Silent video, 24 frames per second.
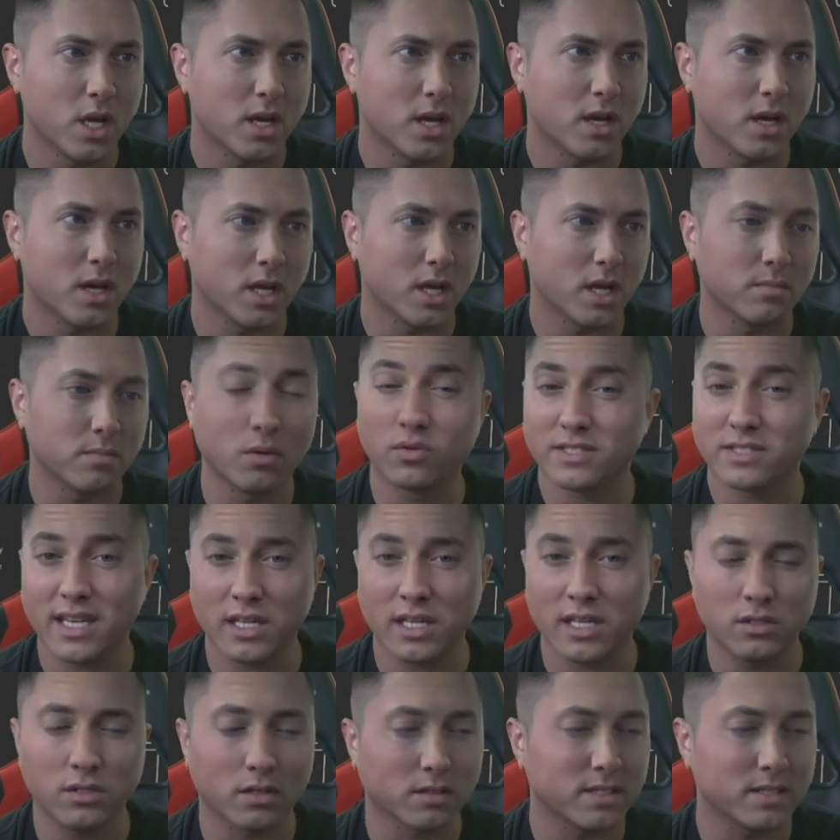But we'll take a
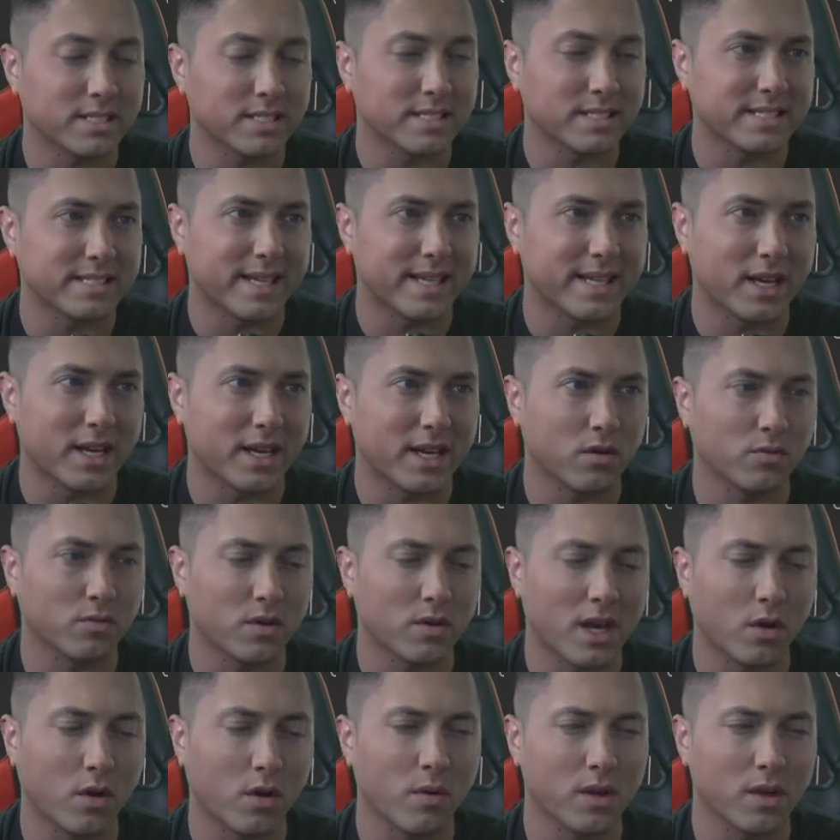look and see how
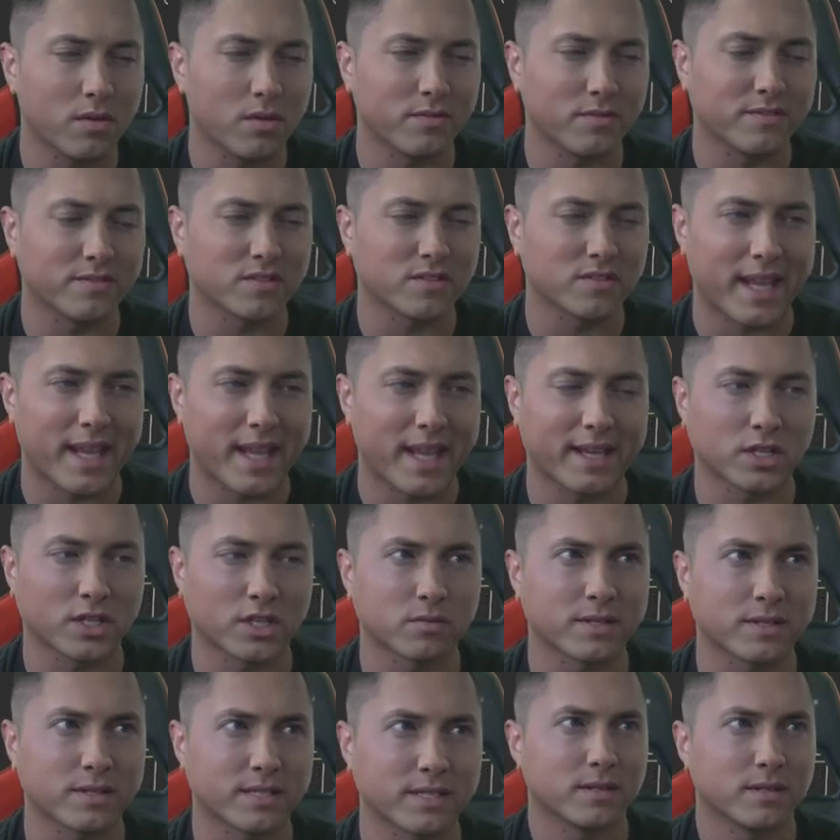well this
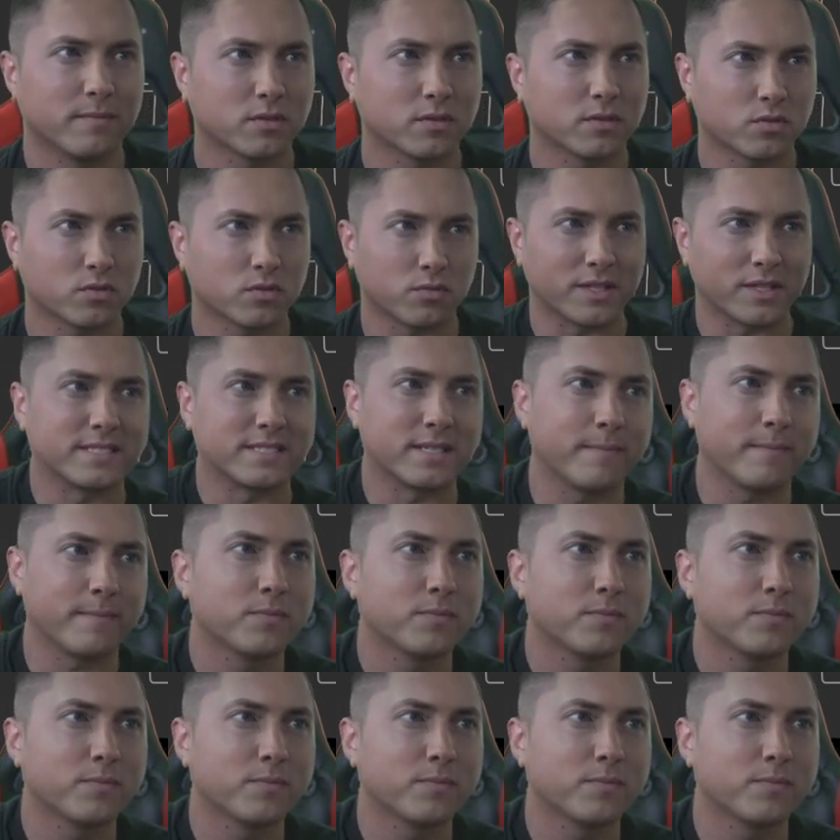accurig rigs it.